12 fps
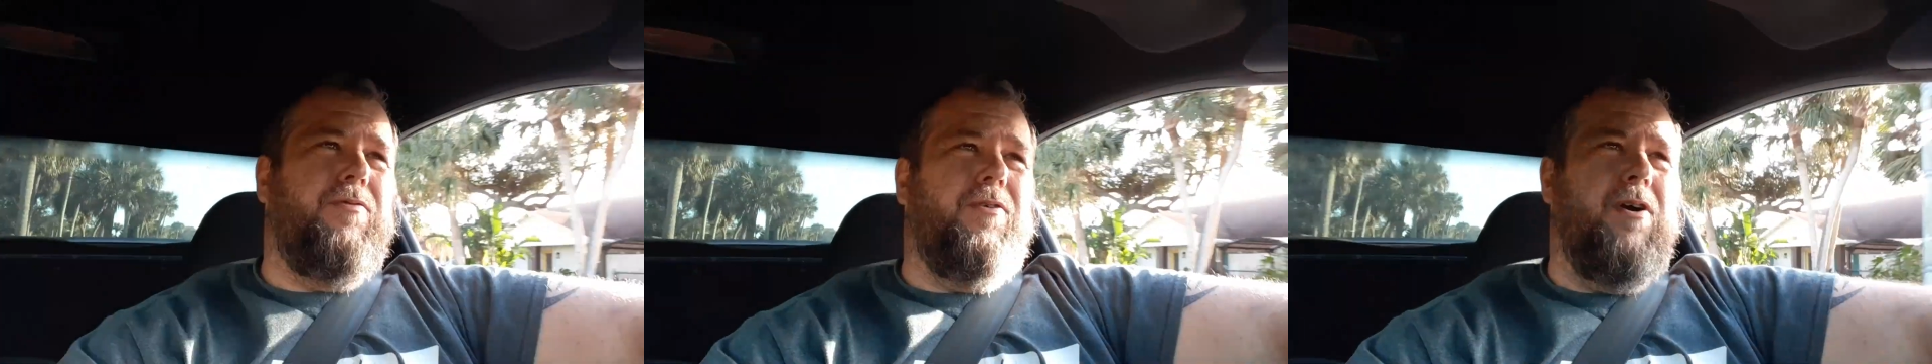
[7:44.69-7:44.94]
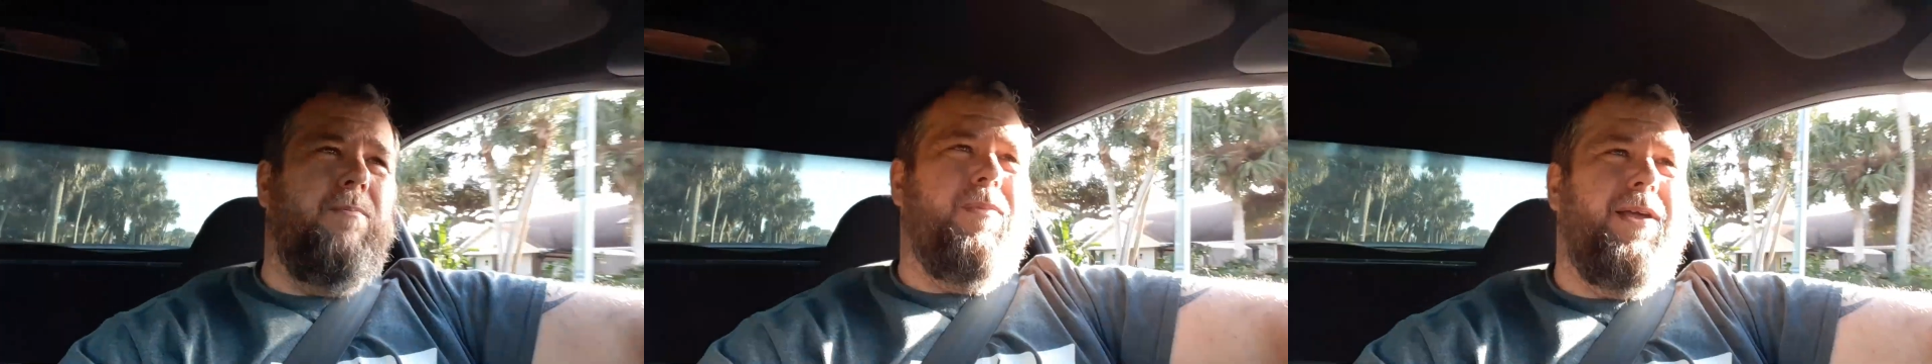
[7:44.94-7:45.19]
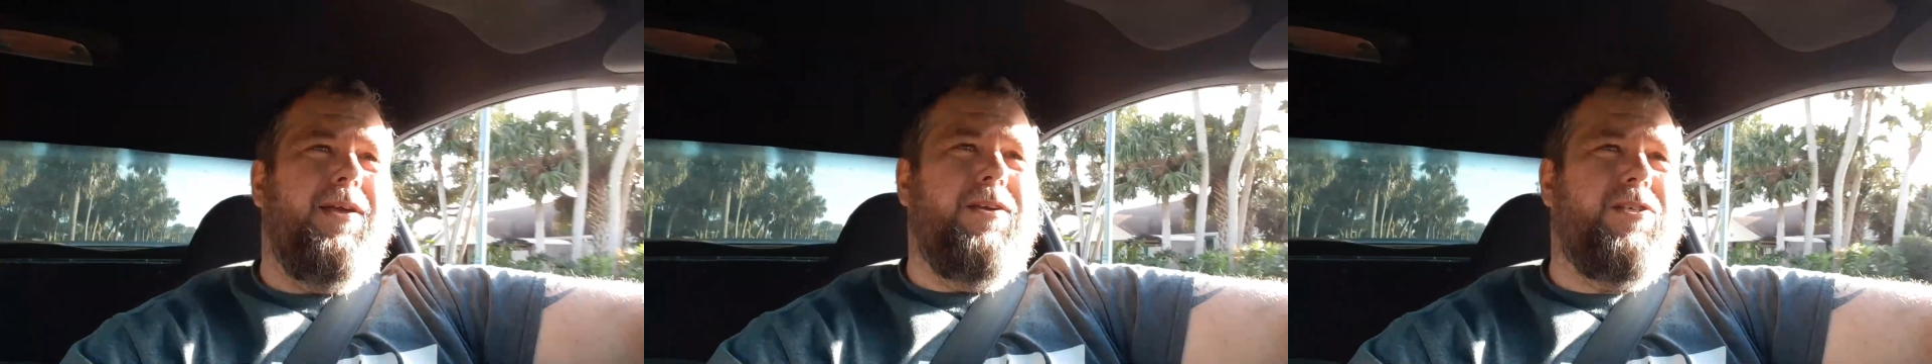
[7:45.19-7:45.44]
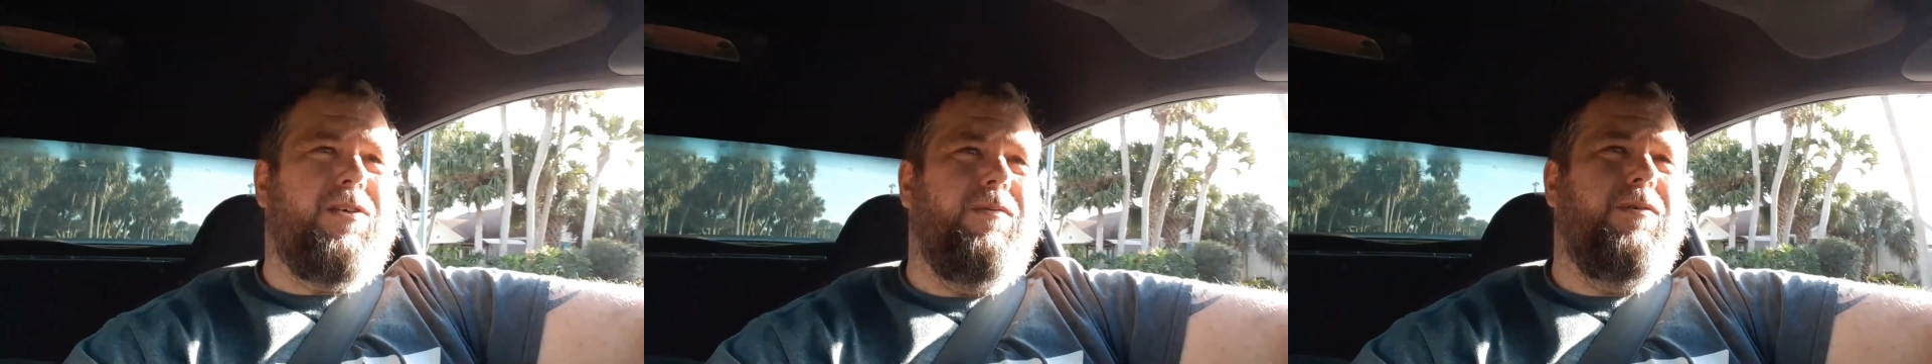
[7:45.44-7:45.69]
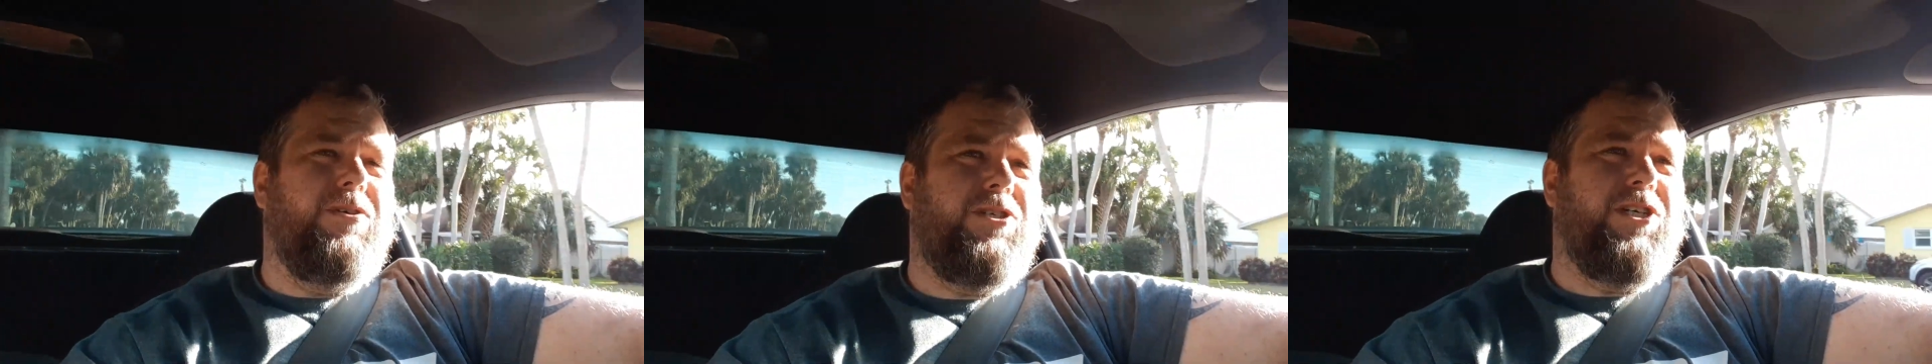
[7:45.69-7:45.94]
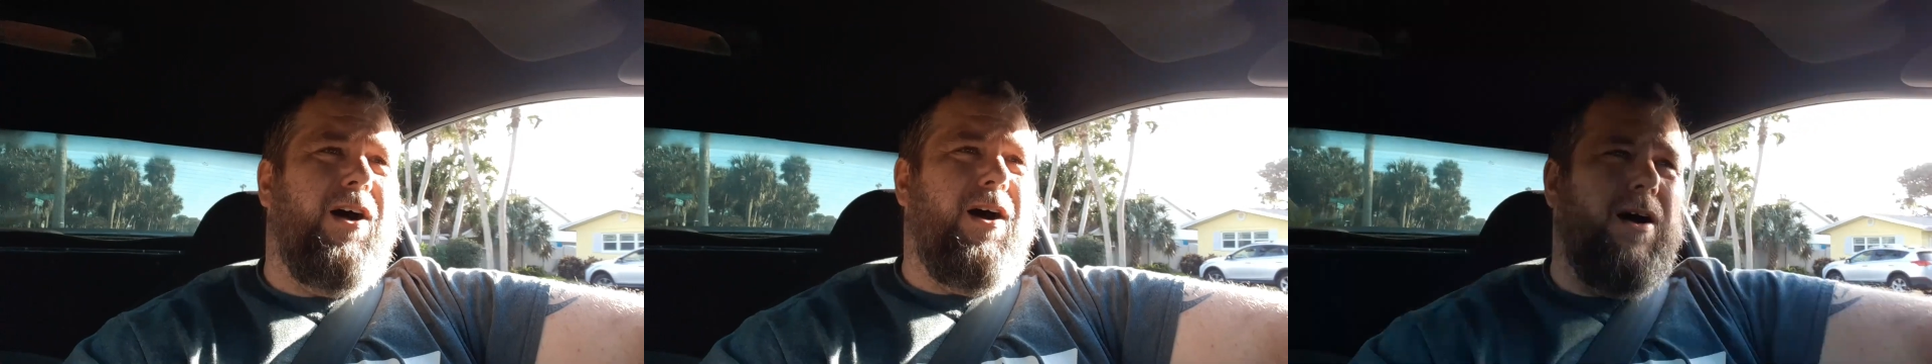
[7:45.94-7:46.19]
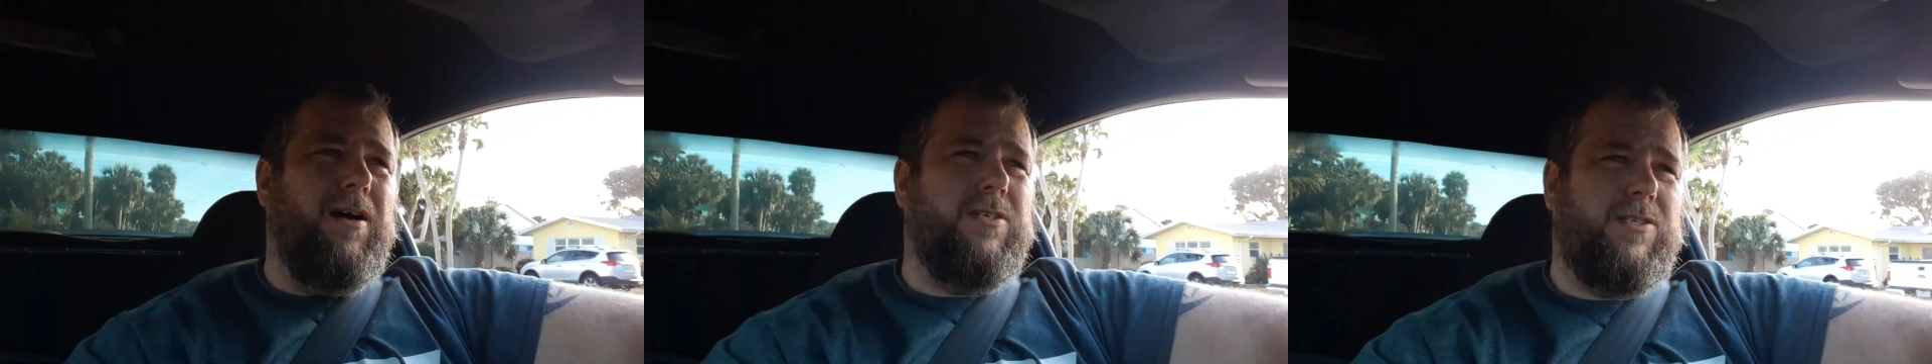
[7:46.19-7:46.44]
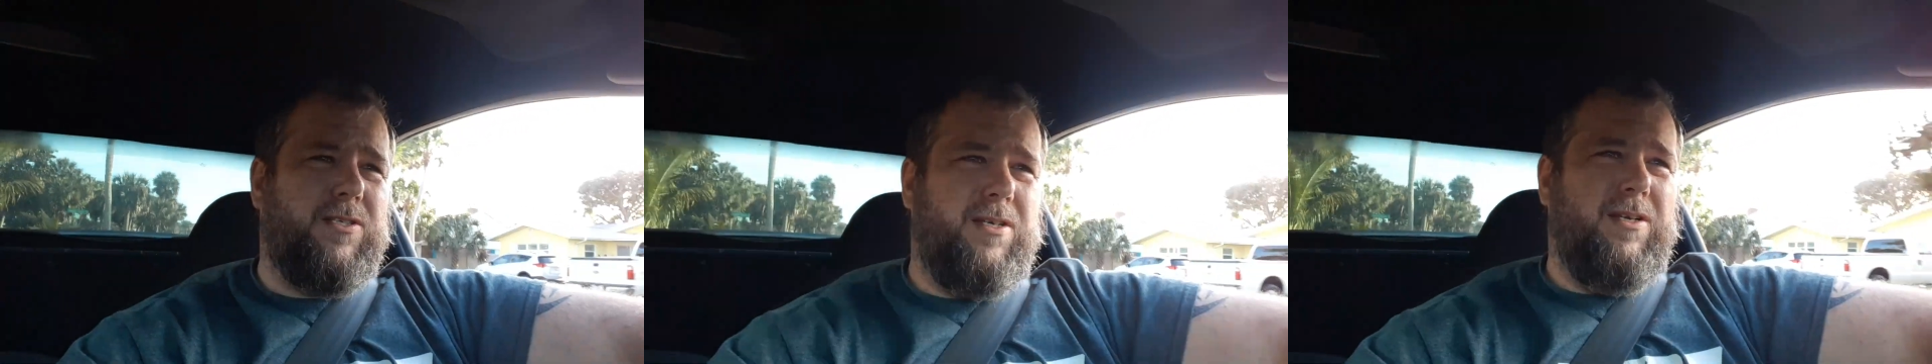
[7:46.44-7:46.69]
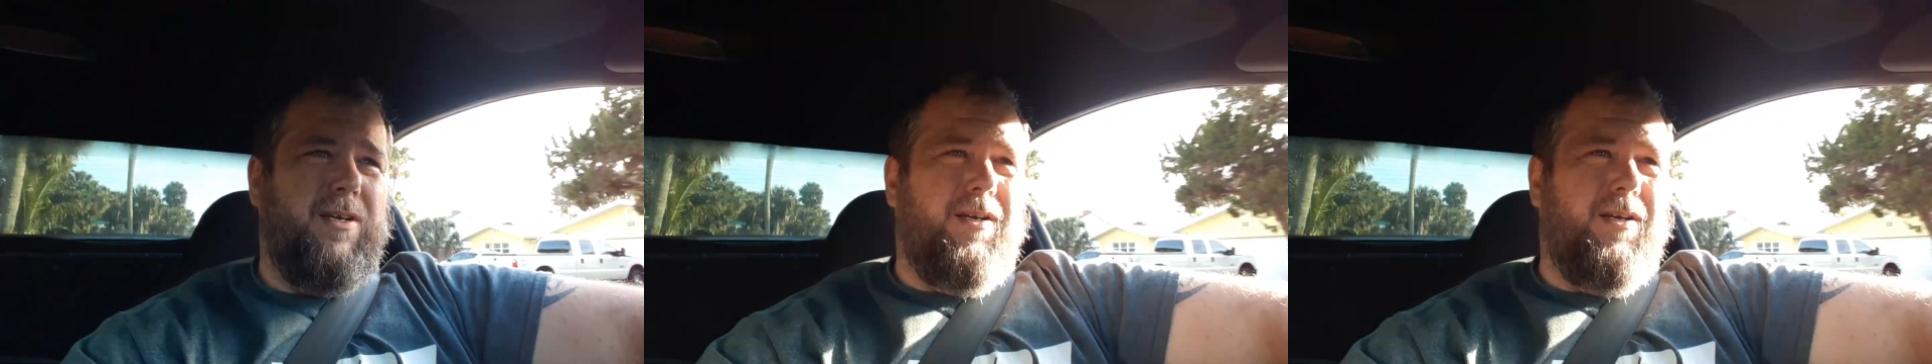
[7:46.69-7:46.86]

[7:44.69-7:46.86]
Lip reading: from these shocks,